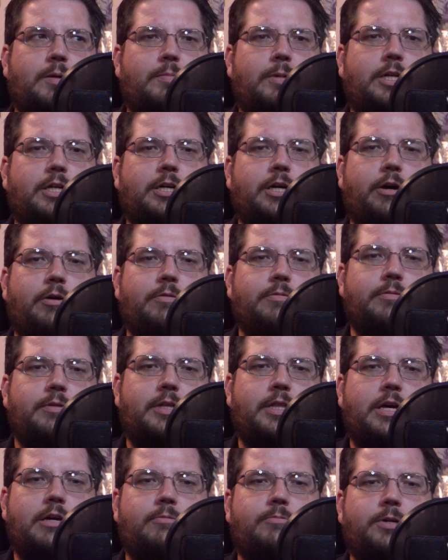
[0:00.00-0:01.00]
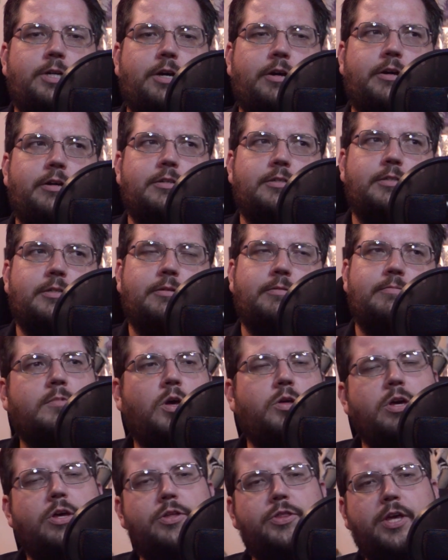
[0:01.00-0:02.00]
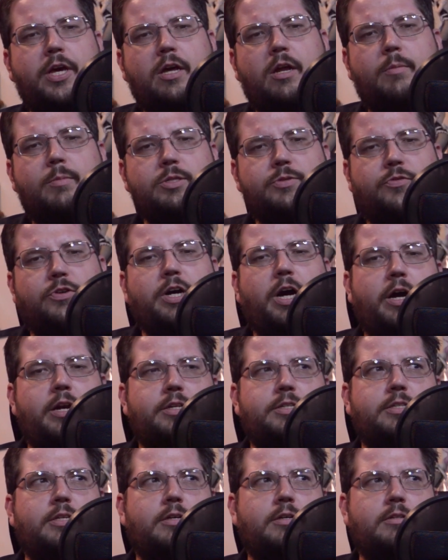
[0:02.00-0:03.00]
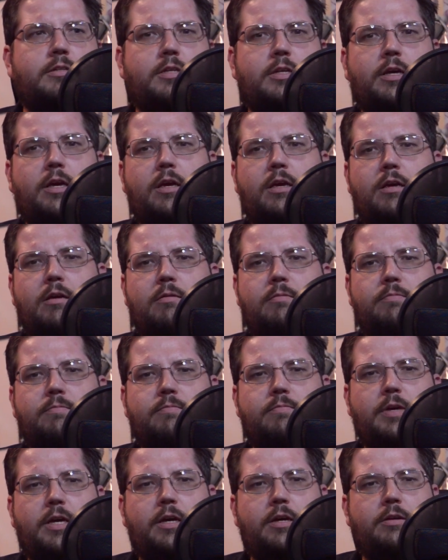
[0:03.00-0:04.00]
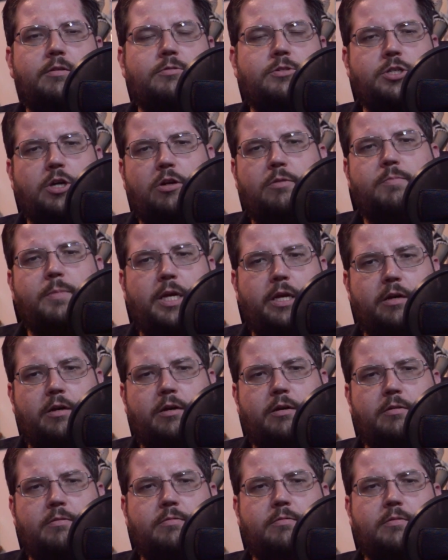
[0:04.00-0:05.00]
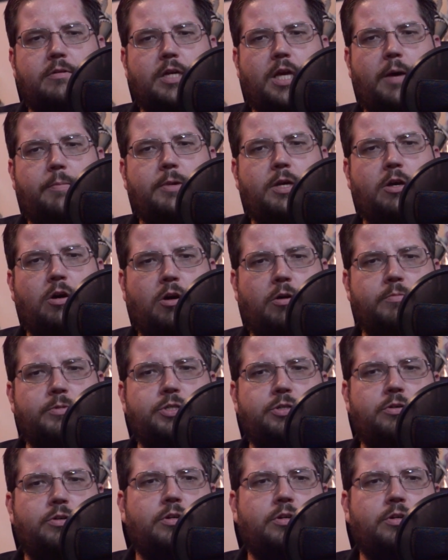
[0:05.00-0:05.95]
Emilico in that regard. So oh, the other thing I almost forgot is that they they showed Mia coming home to